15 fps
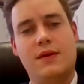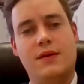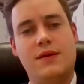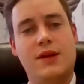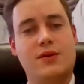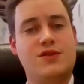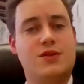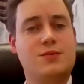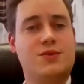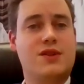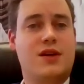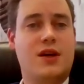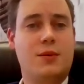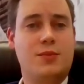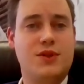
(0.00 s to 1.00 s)
Now, in terms of the
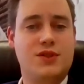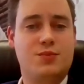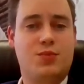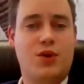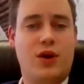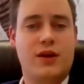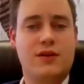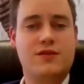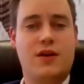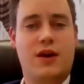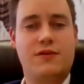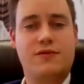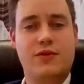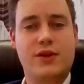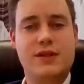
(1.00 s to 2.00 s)
company's product
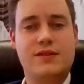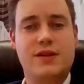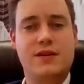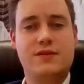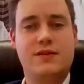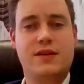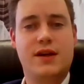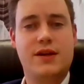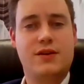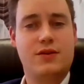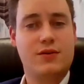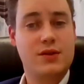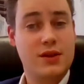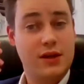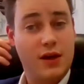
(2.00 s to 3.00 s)
offering, Delta-9
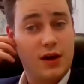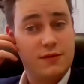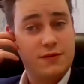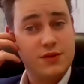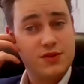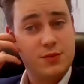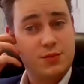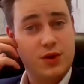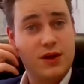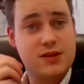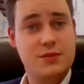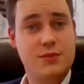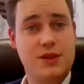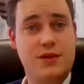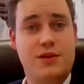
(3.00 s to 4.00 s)
currently offers
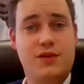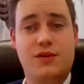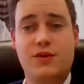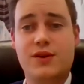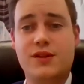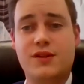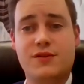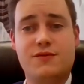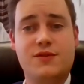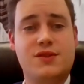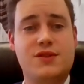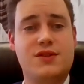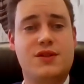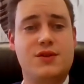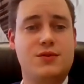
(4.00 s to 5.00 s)
approximately 30 different
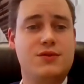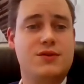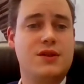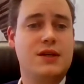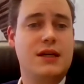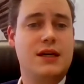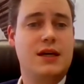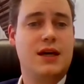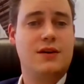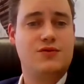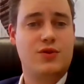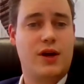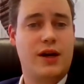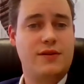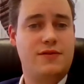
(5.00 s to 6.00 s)
SKUs of
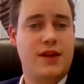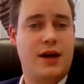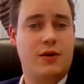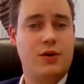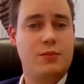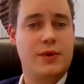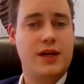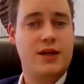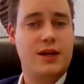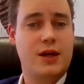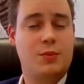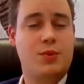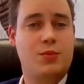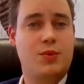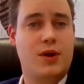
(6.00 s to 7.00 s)
dried flower, making
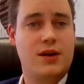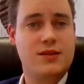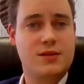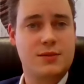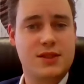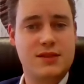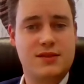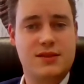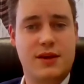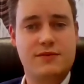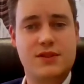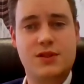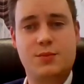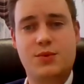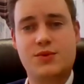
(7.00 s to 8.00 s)
up approximately
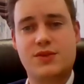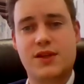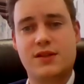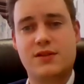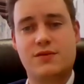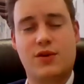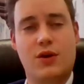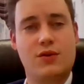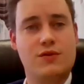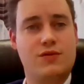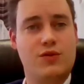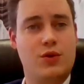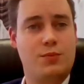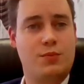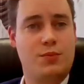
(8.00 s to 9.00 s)
70% of our
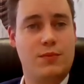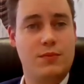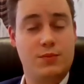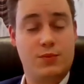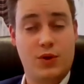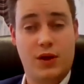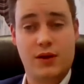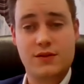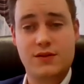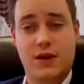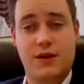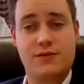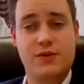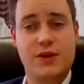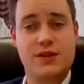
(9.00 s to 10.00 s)
overall product
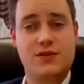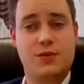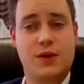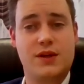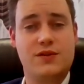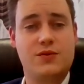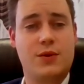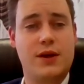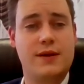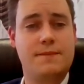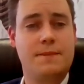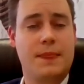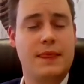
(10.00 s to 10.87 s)
offering in 2020.